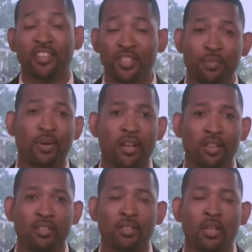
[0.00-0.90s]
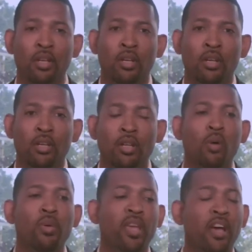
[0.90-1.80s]
these products. You
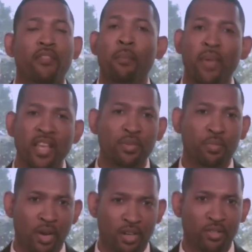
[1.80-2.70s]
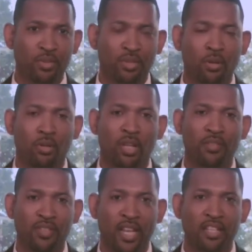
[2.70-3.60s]
know, we have amazing products with Total
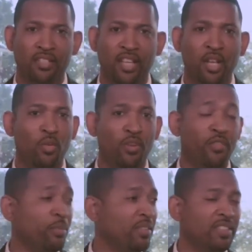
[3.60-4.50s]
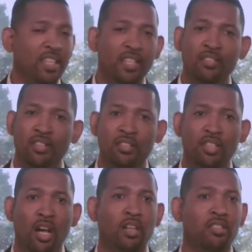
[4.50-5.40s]
Life Changes, anywhere from the tea to the
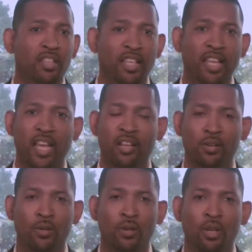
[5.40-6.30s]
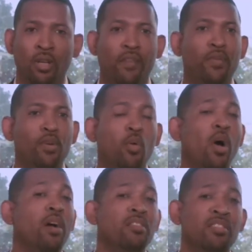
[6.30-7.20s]
chaga to the gano. If you go
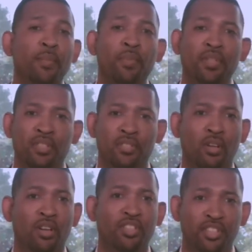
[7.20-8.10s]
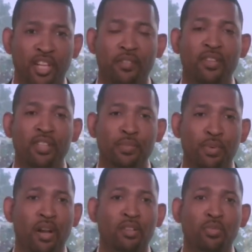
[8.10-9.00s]
out and simply just start sharing these
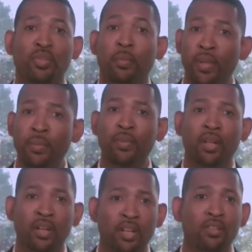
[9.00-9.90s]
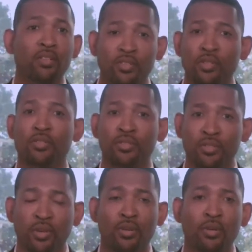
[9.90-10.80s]
products with the people that are in your social
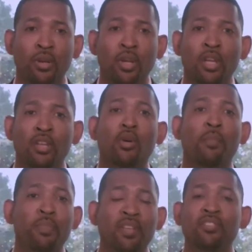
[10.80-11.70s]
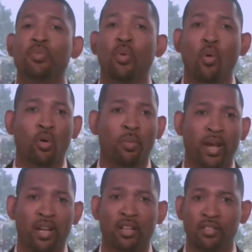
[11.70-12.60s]
circle, your business will
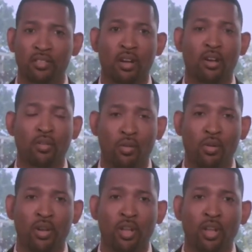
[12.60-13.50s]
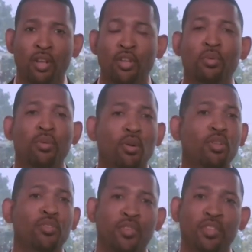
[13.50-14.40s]
automatically start growing. You will
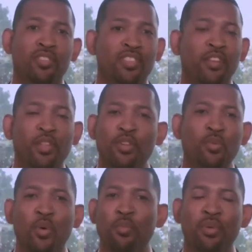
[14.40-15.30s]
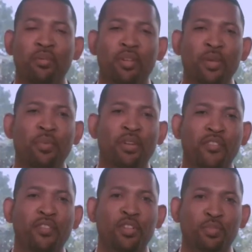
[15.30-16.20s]
notice for yourself that you won't be able to keep
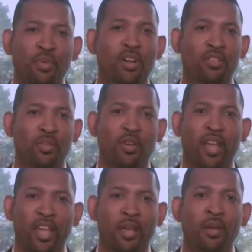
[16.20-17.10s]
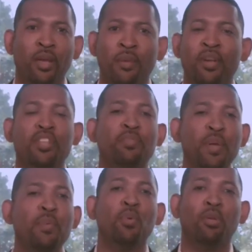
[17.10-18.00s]
enough of these products on hand because
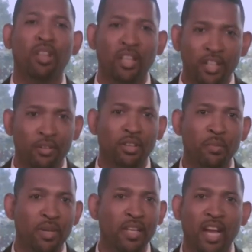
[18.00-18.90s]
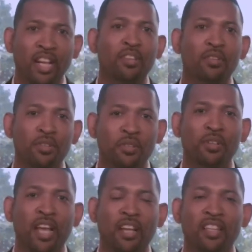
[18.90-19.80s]
people will literally be knocking your
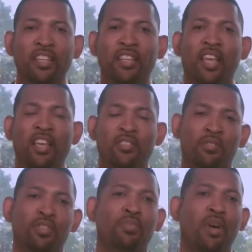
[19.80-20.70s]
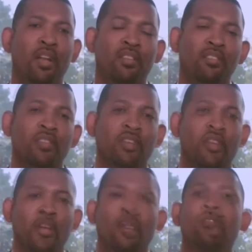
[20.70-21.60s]
door down to get their hands on these products.
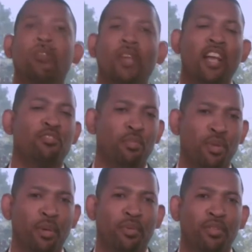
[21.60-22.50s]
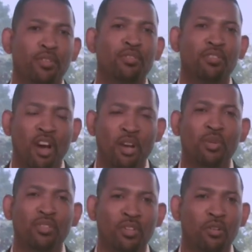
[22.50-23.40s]
So guys, remember, you started
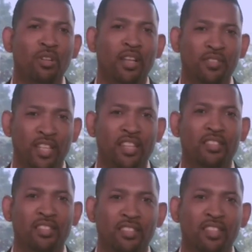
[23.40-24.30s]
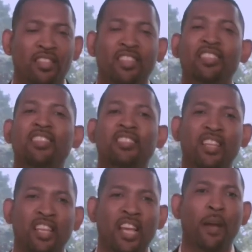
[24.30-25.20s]
with Total Life Changes. This is
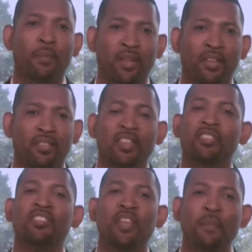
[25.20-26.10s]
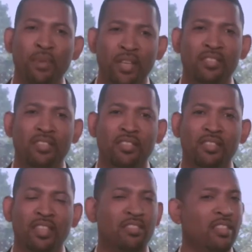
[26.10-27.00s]
a company. This is a
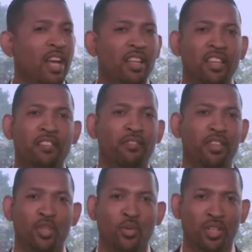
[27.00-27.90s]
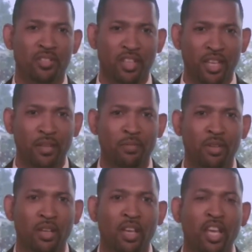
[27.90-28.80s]
business. It's not a get-rich-quick scheme.
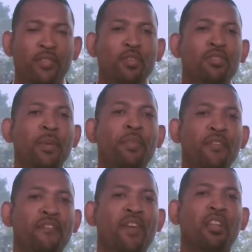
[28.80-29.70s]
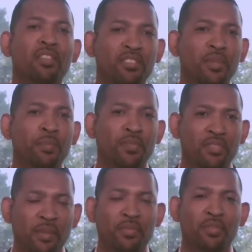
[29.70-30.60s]
If you simply follow the simple
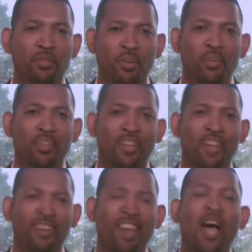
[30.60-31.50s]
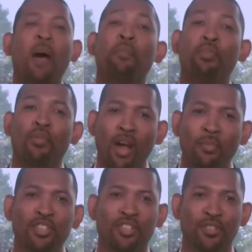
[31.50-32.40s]
steps of growth, I
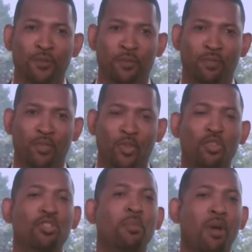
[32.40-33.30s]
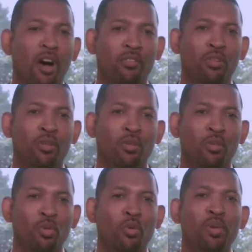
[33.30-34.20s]
promise you, your tomorrow
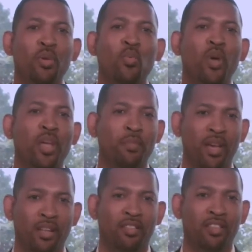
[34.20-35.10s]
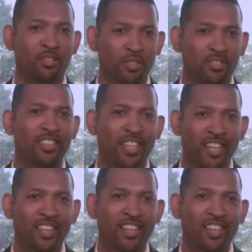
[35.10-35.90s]
will be way better than your today.